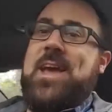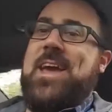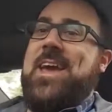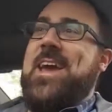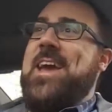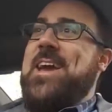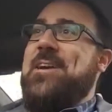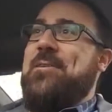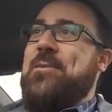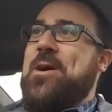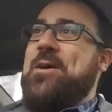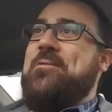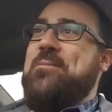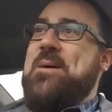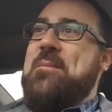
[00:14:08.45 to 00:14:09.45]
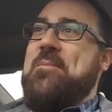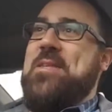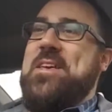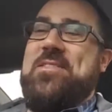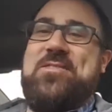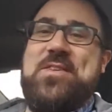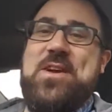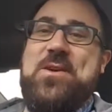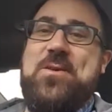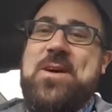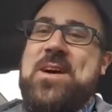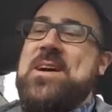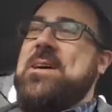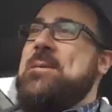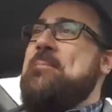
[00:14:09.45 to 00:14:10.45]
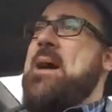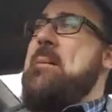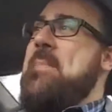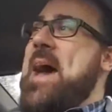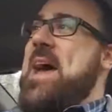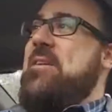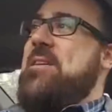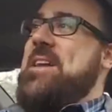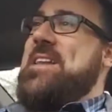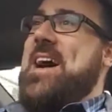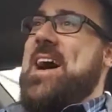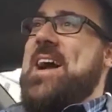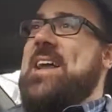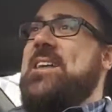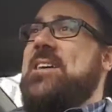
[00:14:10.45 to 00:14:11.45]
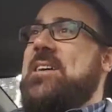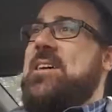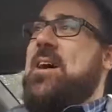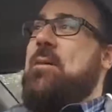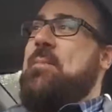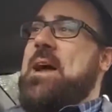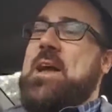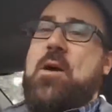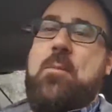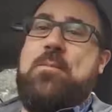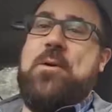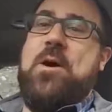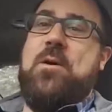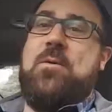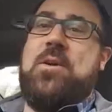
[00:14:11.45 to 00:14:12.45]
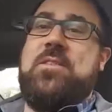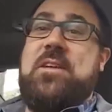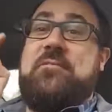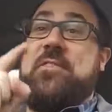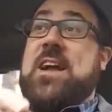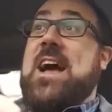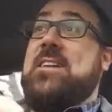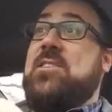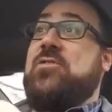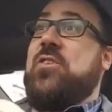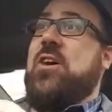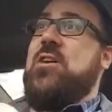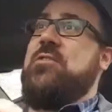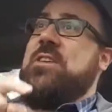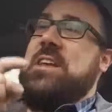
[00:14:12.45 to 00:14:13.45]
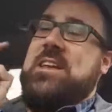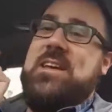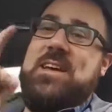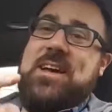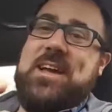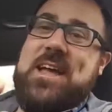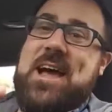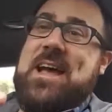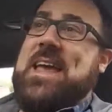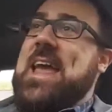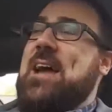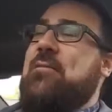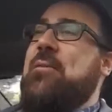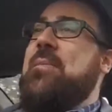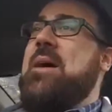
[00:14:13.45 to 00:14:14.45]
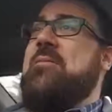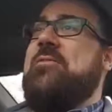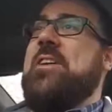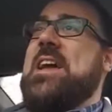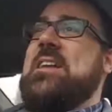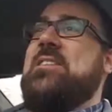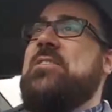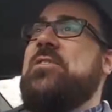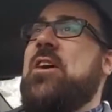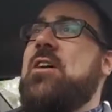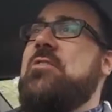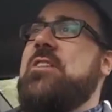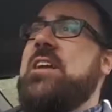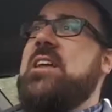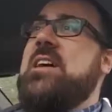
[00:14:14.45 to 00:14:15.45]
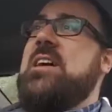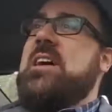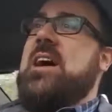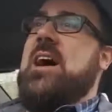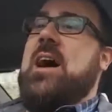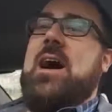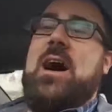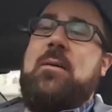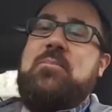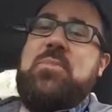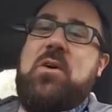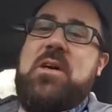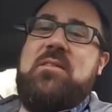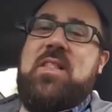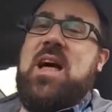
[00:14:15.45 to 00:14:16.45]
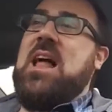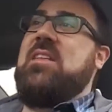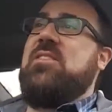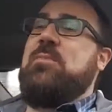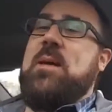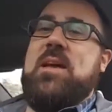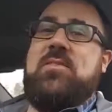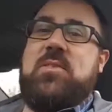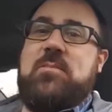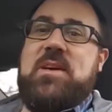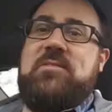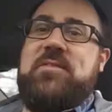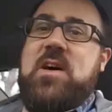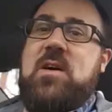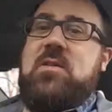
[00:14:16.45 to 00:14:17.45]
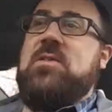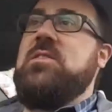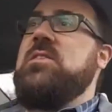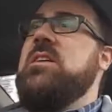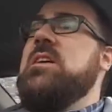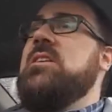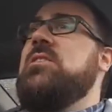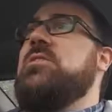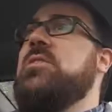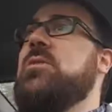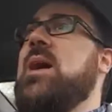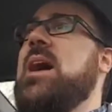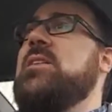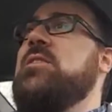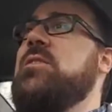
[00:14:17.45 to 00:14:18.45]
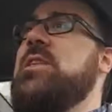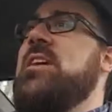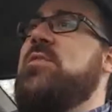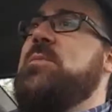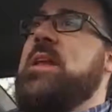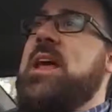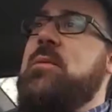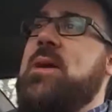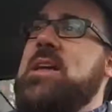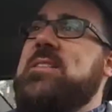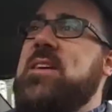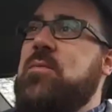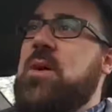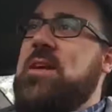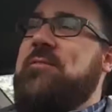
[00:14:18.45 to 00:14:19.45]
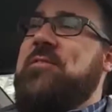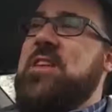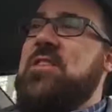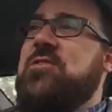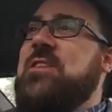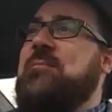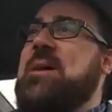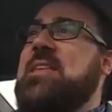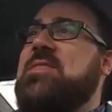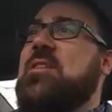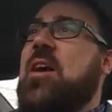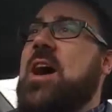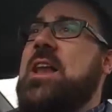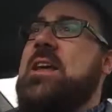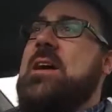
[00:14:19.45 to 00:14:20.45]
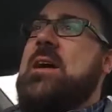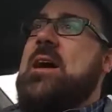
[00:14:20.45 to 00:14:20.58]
Hey everyone, remember this view? My battery died on my GoPro because I forgot to charge it. Can't forget to charge it. Don't have a lot of space on my phone to do this, but anyway, did want to finish up my thought.